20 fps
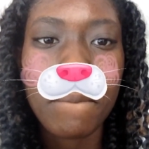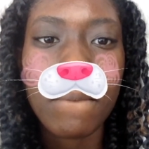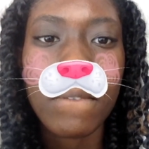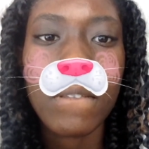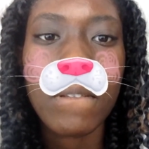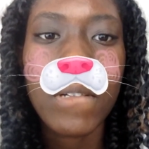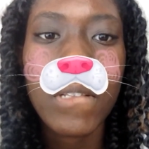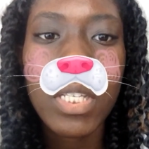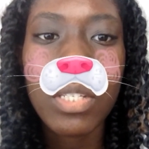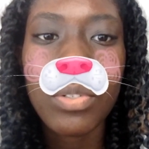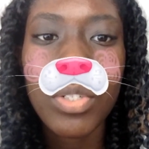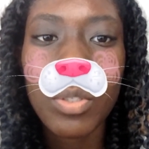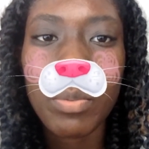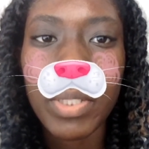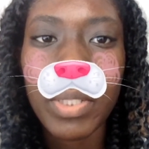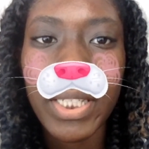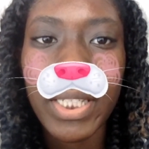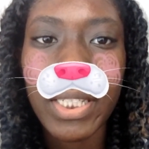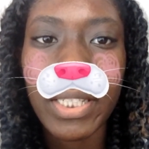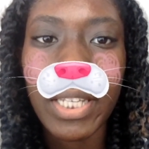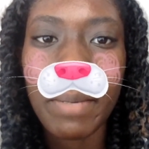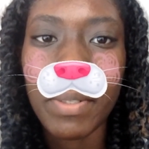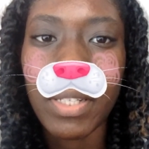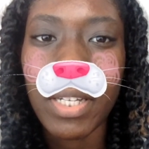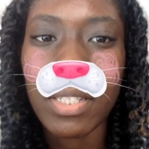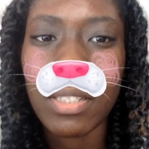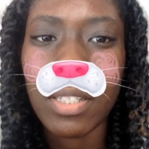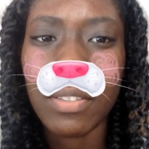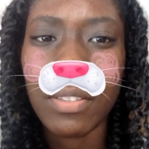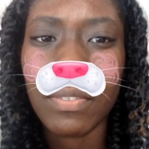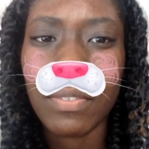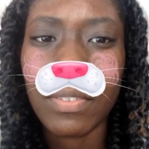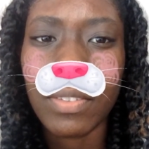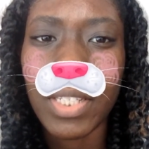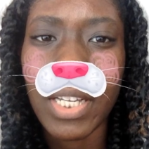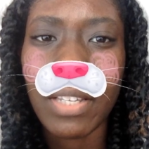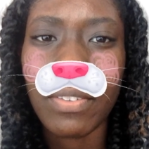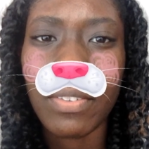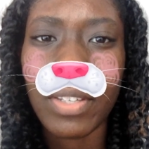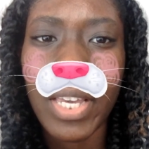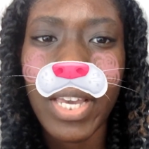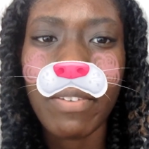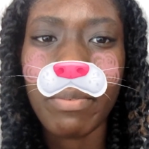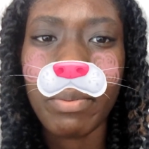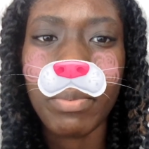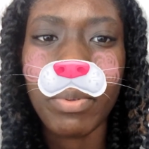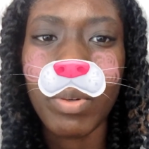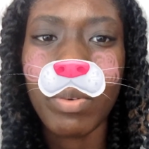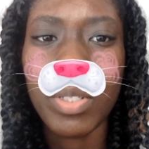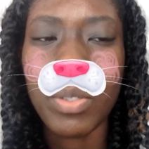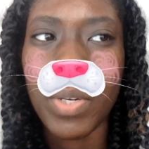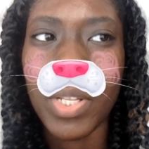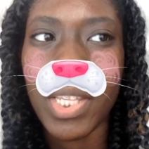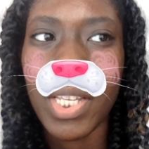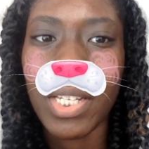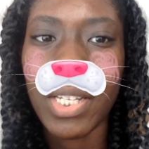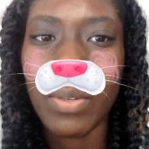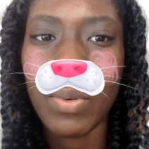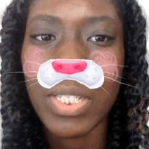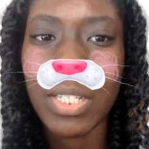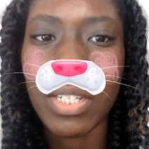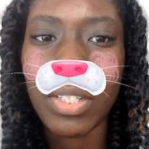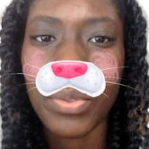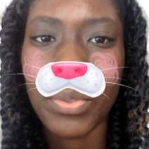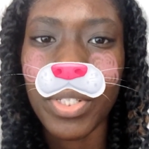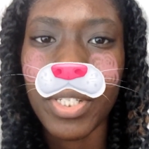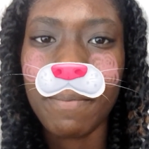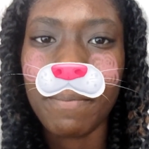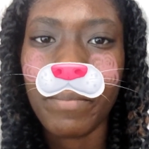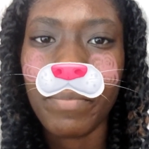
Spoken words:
With the studio plan from Alexa, I can't remember what was the one thing that wasn't included.